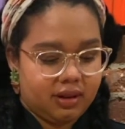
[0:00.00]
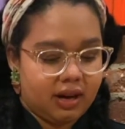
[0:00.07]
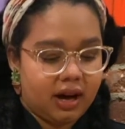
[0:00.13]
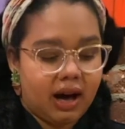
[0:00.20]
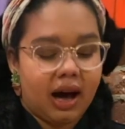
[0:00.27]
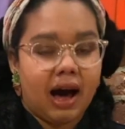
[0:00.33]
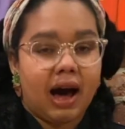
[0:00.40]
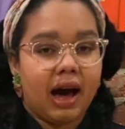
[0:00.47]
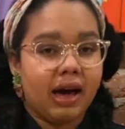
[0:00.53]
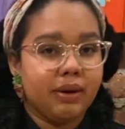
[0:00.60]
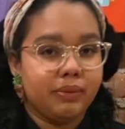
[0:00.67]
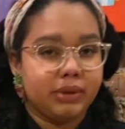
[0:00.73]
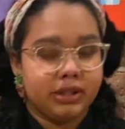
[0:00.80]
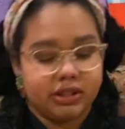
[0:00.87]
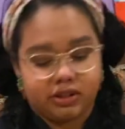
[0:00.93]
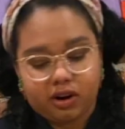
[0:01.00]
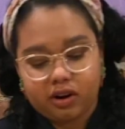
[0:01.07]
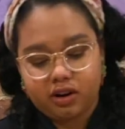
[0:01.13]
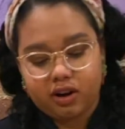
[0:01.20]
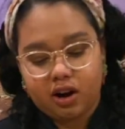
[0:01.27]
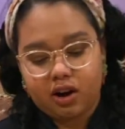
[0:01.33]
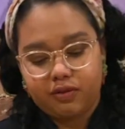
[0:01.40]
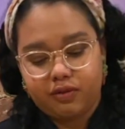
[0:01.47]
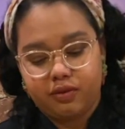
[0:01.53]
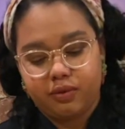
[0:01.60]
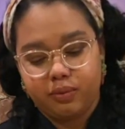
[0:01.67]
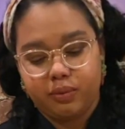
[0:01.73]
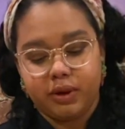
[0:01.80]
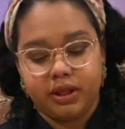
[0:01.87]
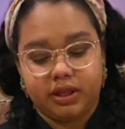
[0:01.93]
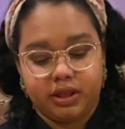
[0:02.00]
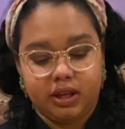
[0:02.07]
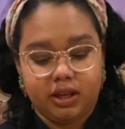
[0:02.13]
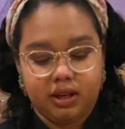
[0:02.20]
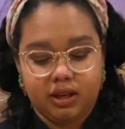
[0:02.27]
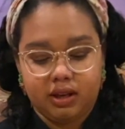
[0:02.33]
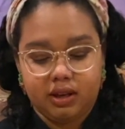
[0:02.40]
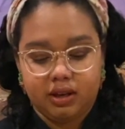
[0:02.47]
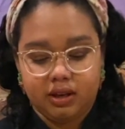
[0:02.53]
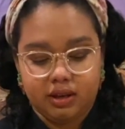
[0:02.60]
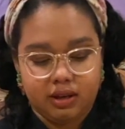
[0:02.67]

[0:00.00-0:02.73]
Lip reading: I would start off with the